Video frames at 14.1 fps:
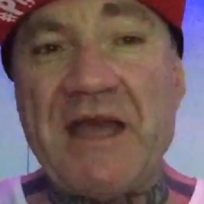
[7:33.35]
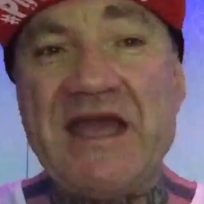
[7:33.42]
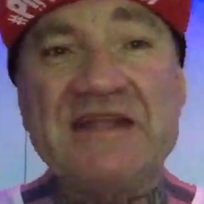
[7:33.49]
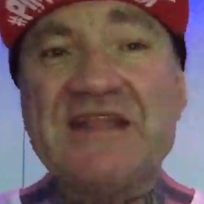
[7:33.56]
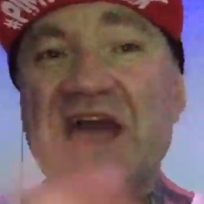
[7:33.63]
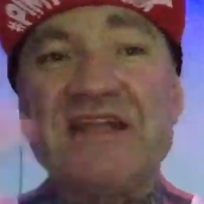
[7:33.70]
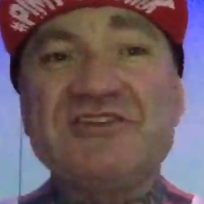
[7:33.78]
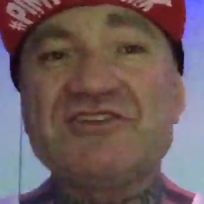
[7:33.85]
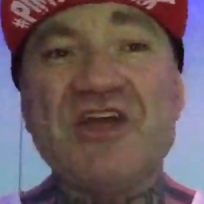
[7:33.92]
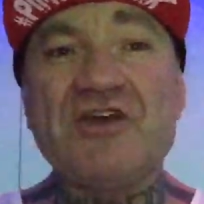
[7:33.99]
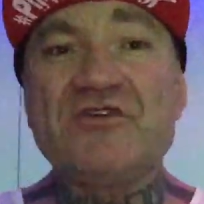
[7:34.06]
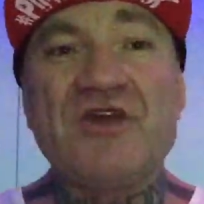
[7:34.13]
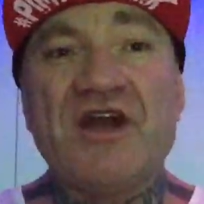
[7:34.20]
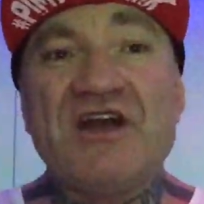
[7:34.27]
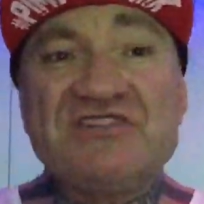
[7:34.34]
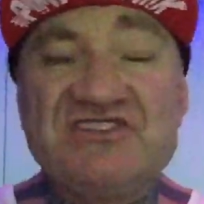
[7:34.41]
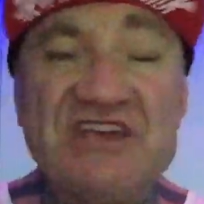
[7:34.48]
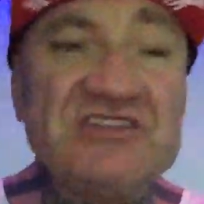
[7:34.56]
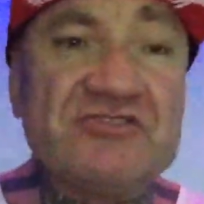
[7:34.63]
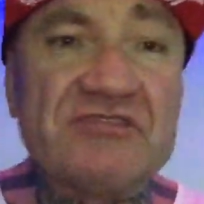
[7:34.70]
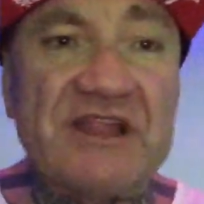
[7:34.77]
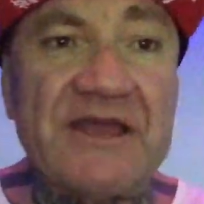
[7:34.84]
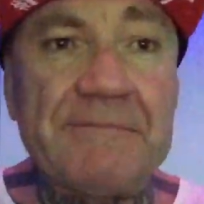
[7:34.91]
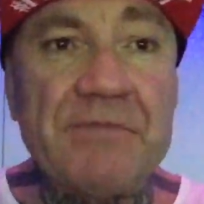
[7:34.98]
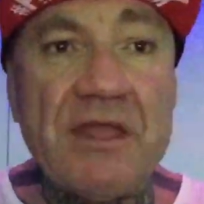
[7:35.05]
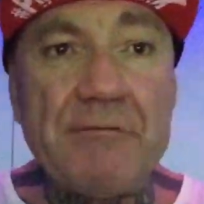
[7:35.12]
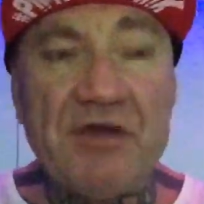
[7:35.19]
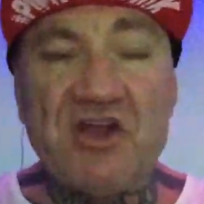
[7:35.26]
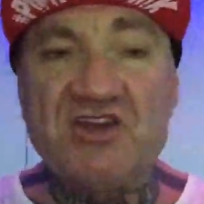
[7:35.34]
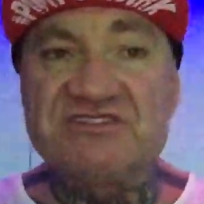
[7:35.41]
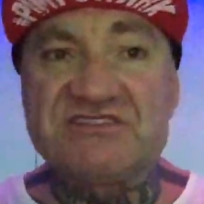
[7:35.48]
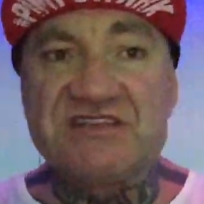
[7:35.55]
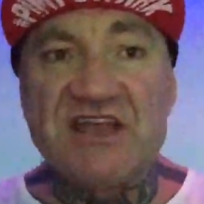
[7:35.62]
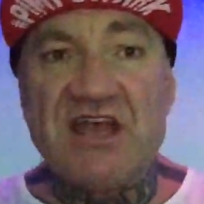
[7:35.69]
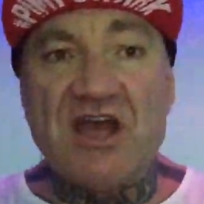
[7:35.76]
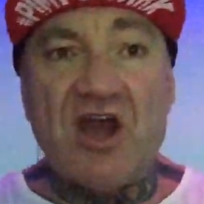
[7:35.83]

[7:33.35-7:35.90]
And generally, because